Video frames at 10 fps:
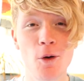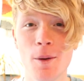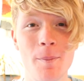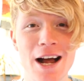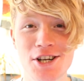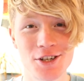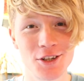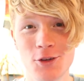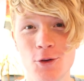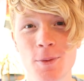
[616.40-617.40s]
more
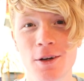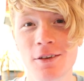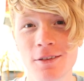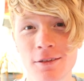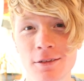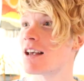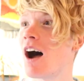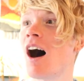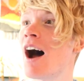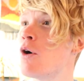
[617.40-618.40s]
compassionate human,
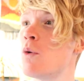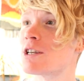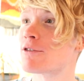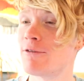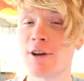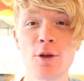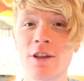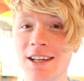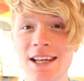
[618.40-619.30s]
as I always feel the